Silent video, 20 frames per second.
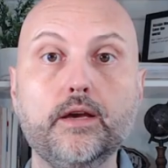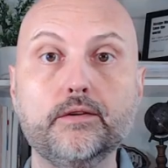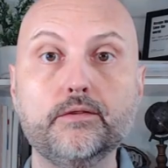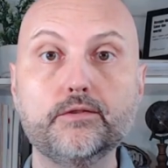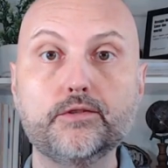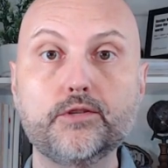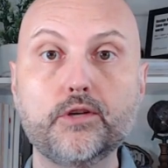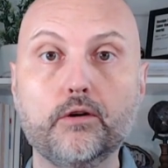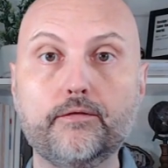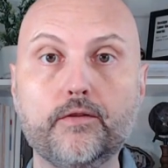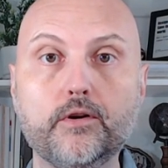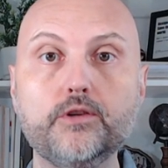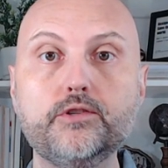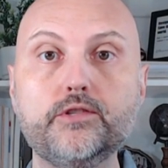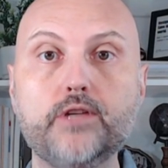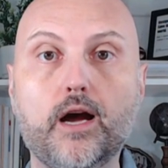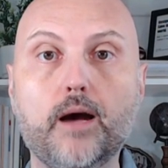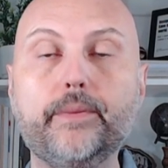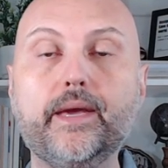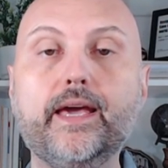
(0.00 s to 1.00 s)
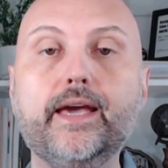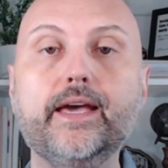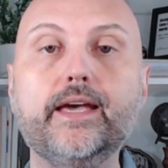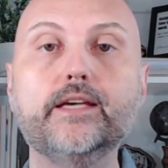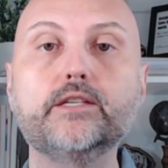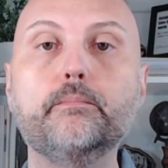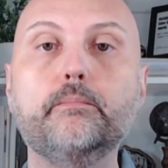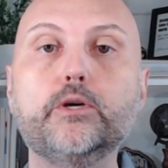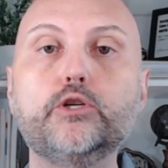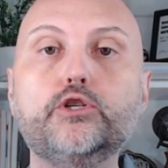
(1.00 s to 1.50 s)
So first up is
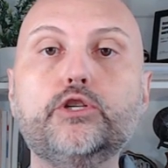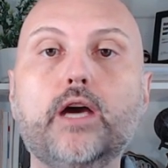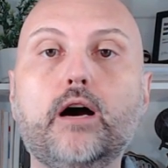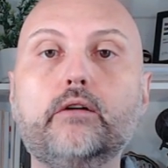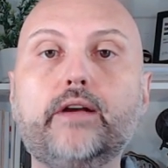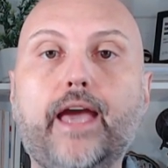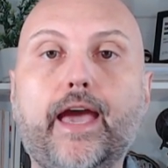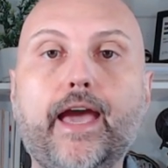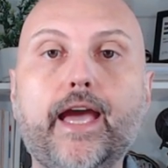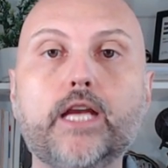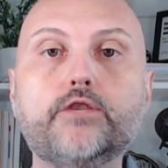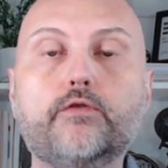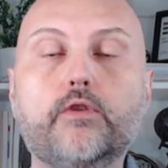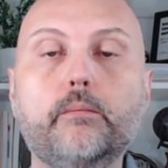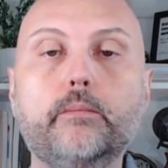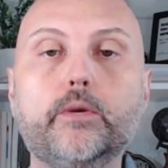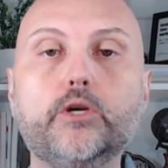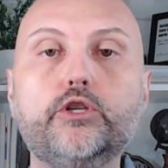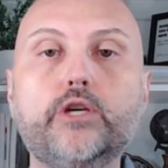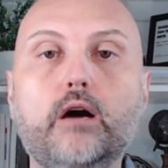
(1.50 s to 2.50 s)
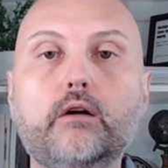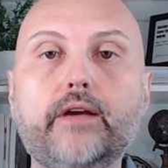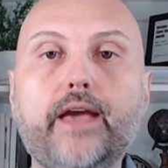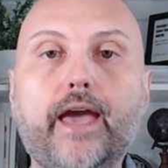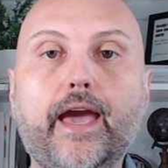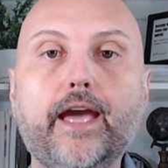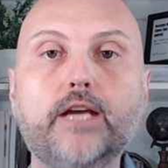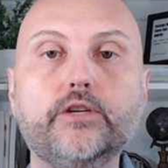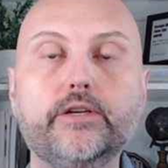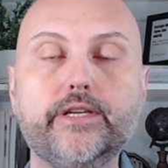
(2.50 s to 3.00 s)
Michelle Gage from Michelle
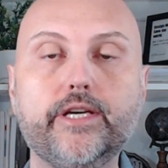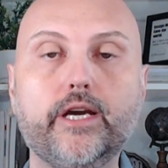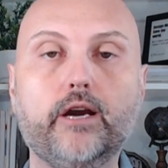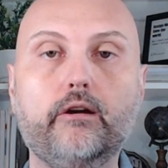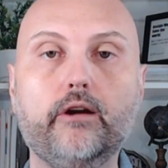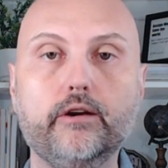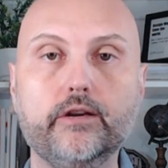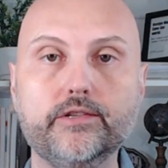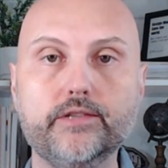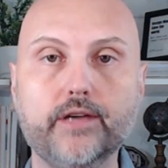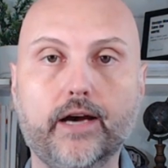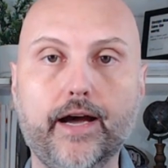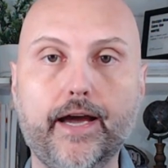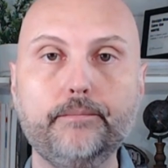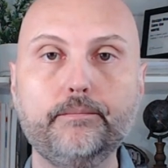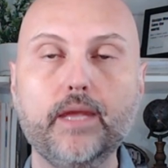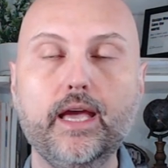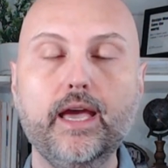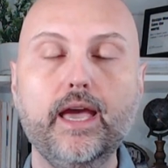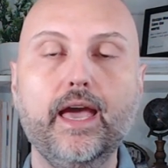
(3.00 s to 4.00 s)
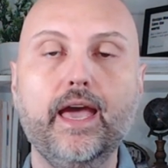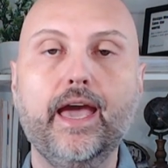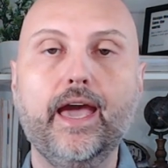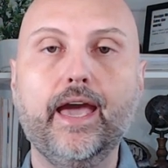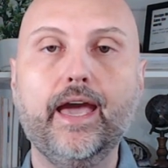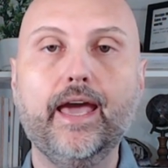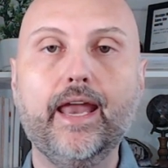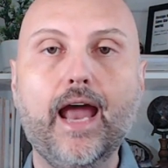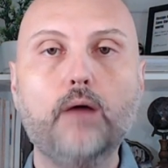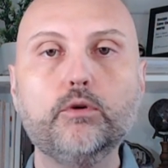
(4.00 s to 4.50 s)
Gage Interior Design.
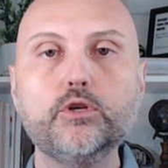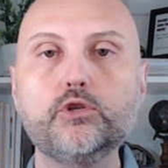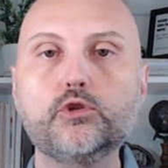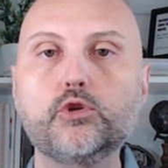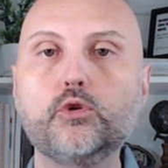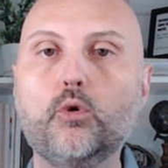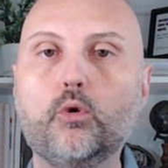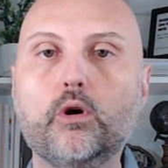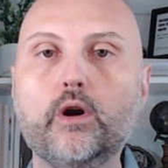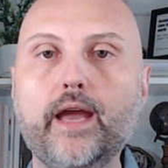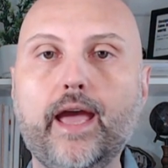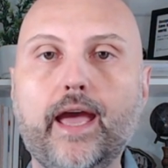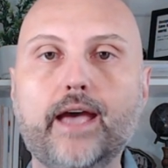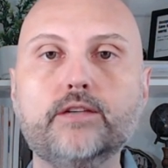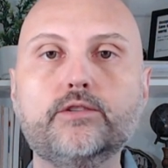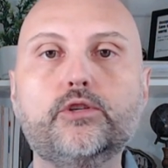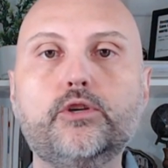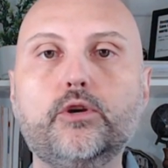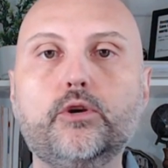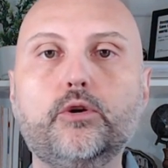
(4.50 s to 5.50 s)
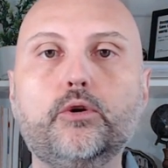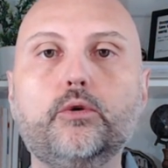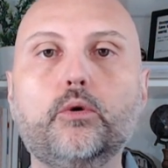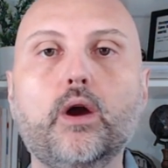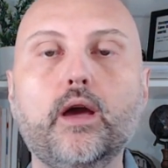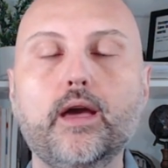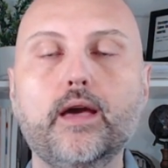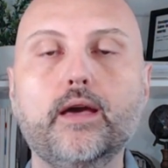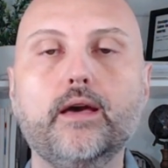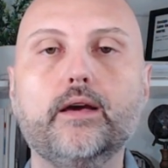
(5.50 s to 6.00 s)
And I was torn as to
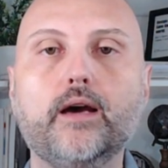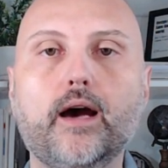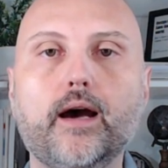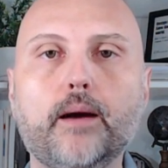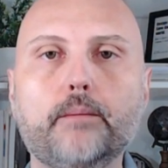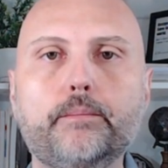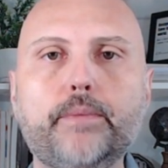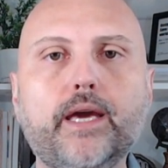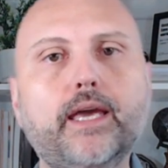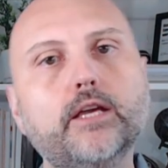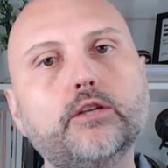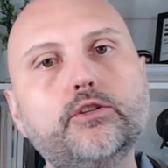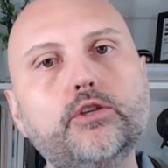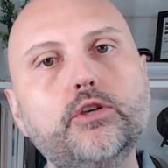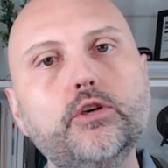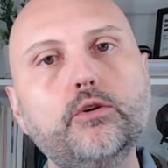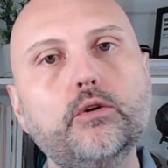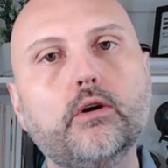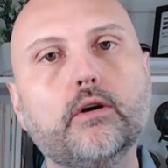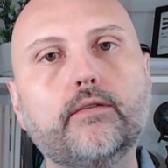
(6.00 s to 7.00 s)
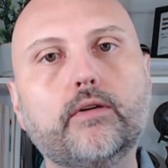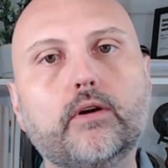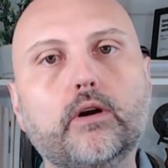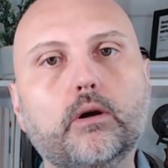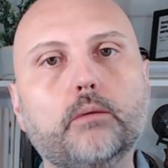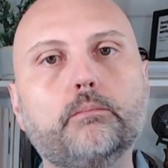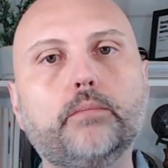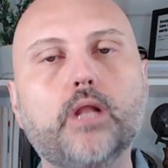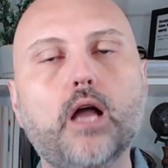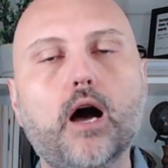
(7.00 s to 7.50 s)
uh, picking two of her
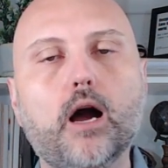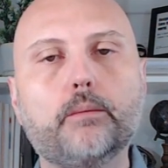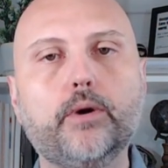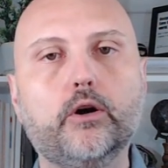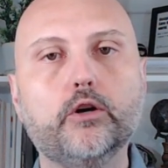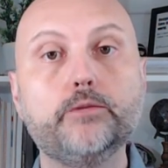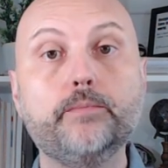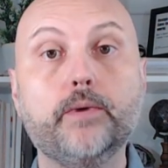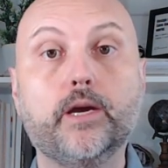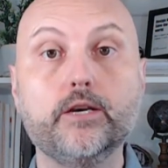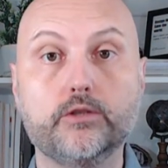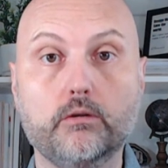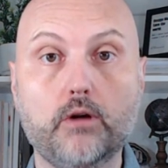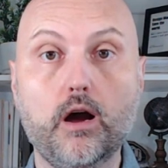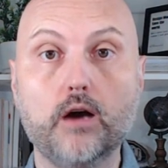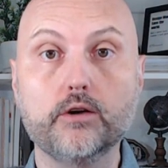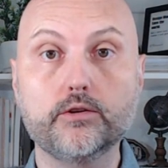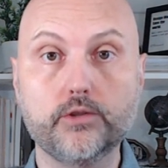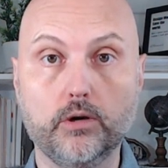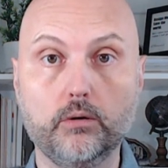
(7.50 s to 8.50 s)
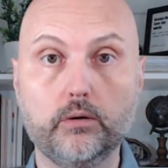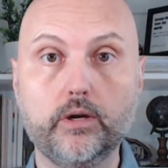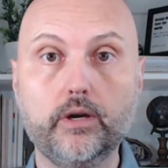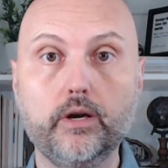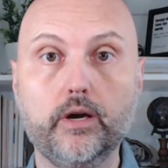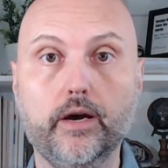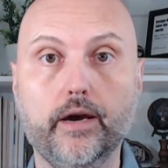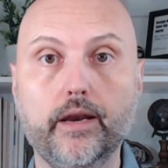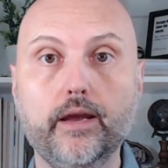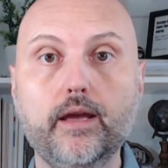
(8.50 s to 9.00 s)
blog posts because they're all so
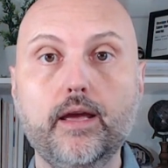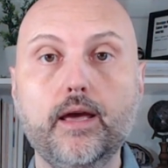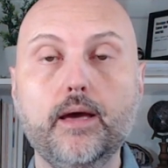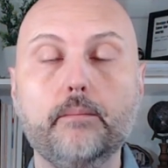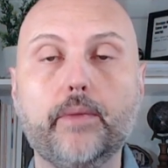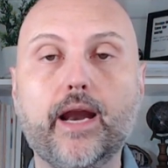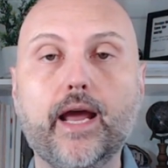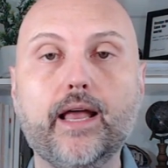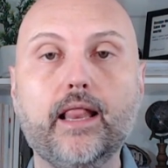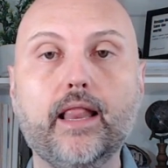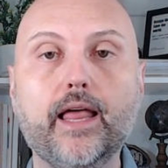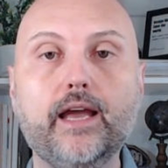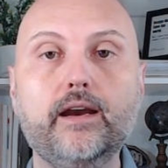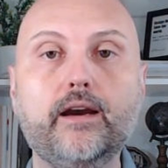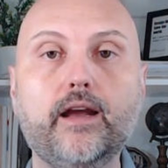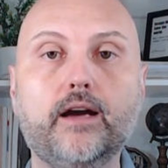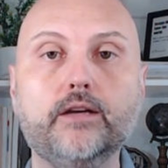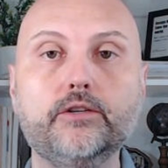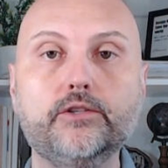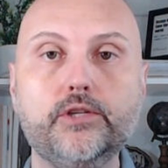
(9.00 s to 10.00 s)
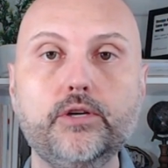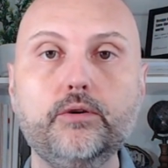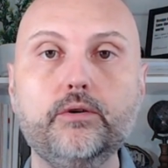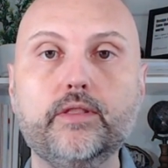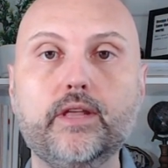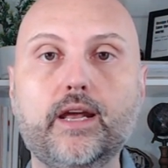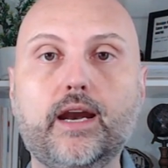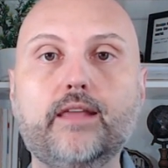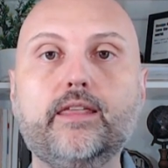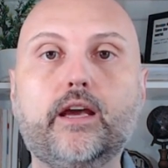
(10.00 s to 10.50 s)
good, but I landed on two
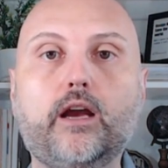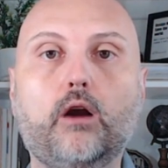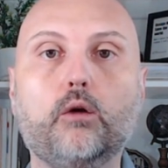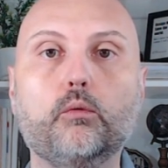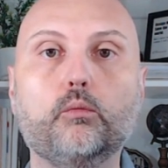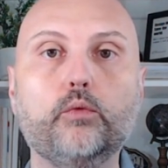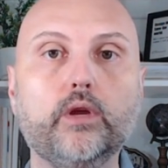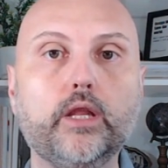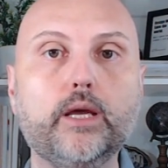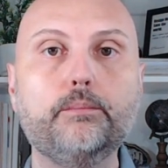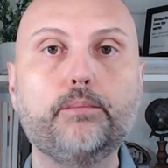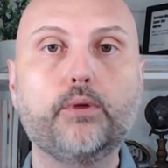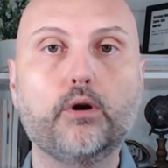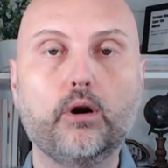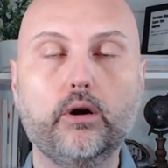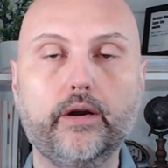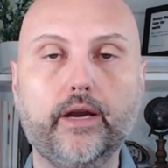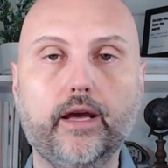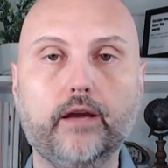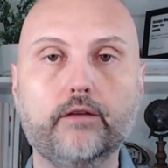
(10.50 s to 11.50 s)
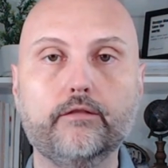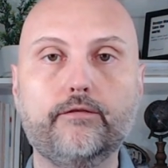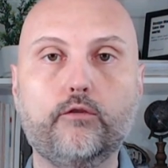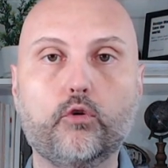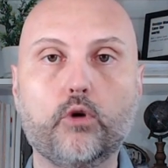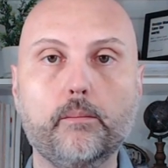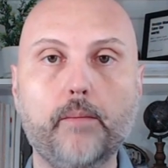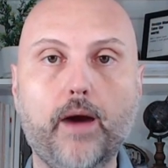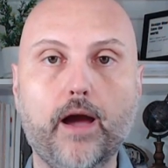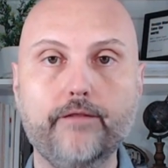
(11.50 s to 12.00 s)
that I think are really pertinent for
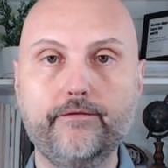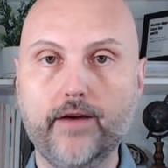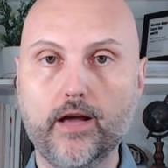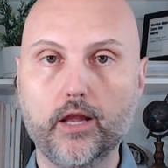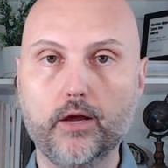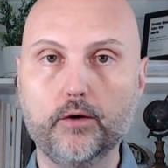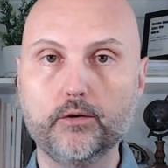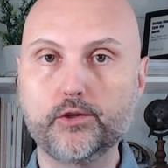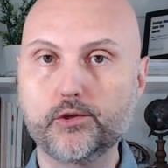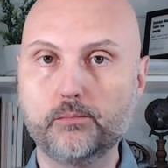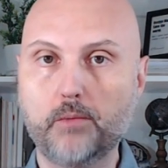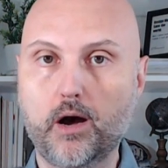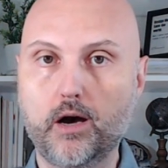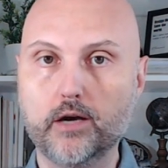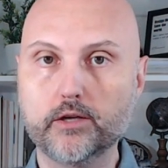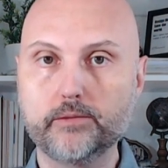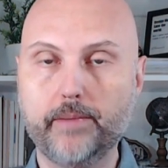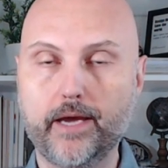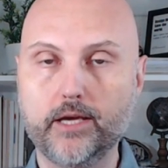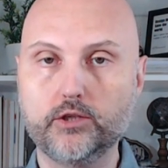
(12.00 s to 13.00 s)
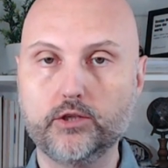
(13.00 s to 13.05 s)
my fellow small space